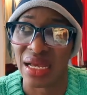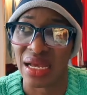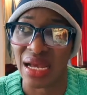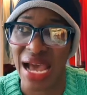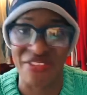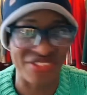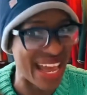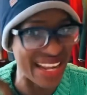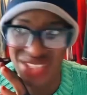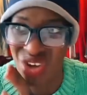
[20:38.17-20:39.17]
I've
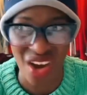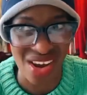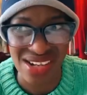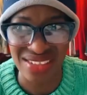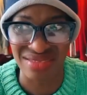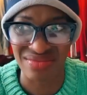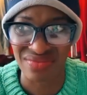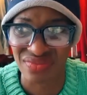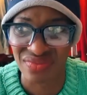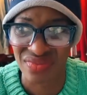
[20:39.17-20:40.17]
done it all.
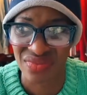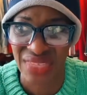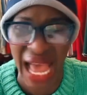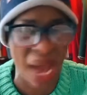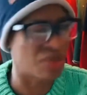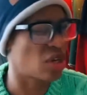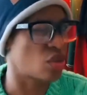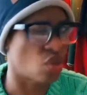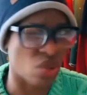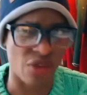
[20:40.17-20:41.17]
I'm not
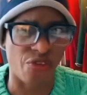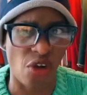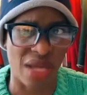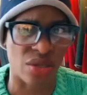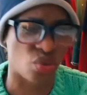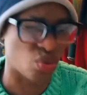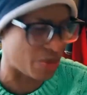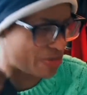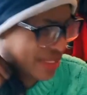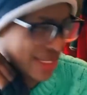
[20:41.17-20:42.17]
looking forward to
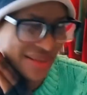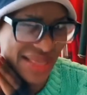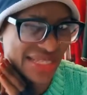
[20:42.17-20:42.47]
repeating that